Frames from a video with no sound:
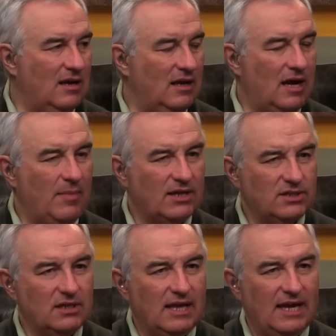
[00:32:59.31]
and I'm
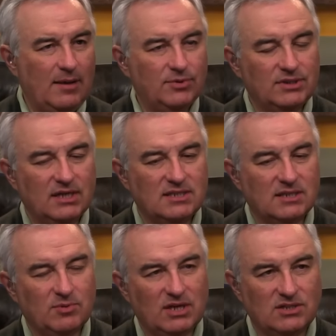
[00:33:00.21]
actually glad Apple does
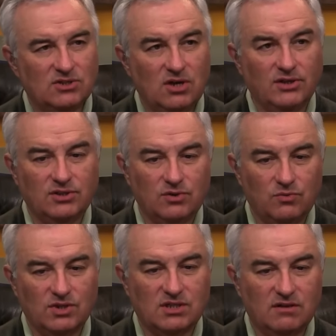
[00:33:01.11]
this, because there's also the
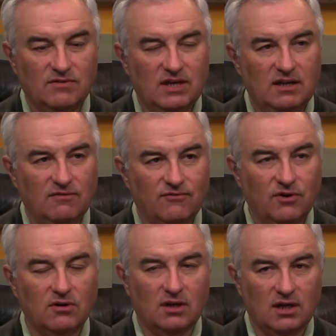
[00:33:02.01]
risk of
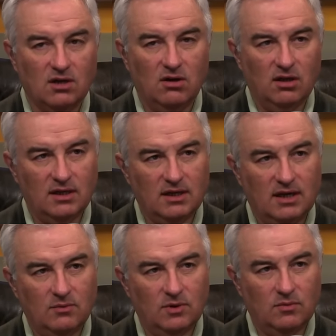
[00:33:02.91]
inadvertently calling
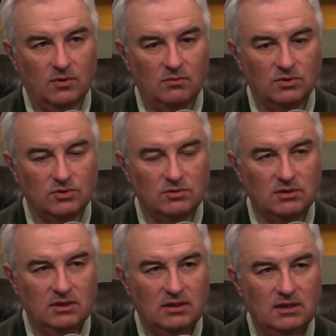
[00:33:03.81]
nine one one, which would
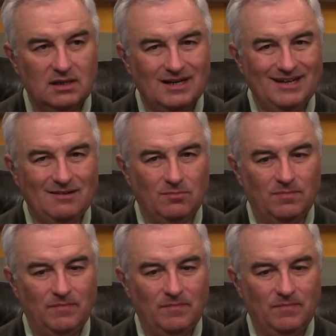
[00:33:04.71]
kind of